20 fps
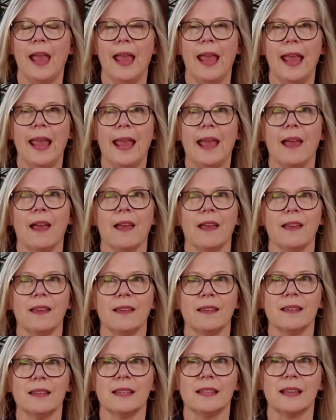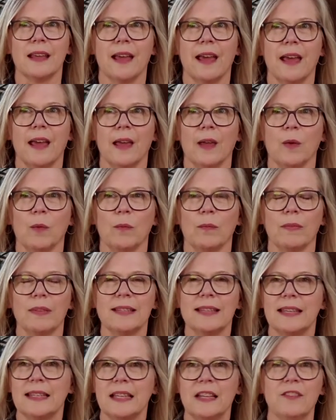And um, this
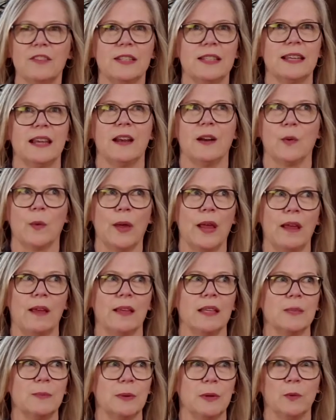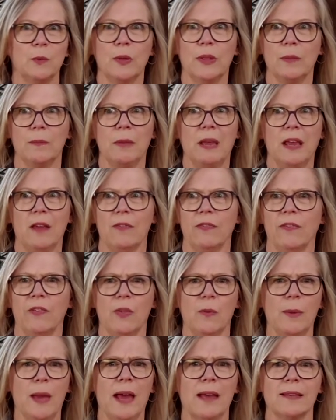idea of staying awake has been with me for the
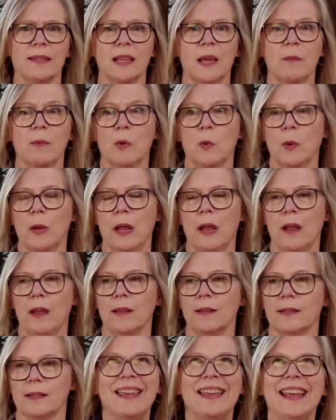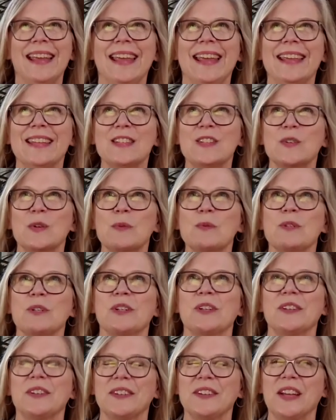past couple weeks. In
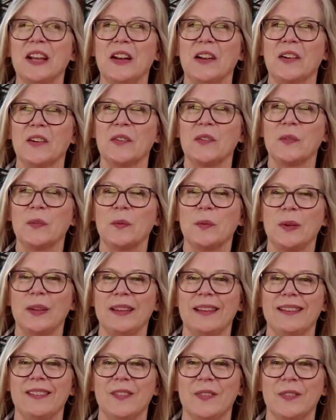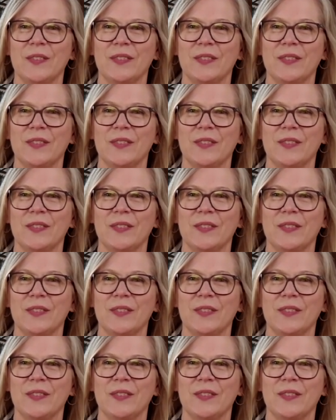scripture, you know, we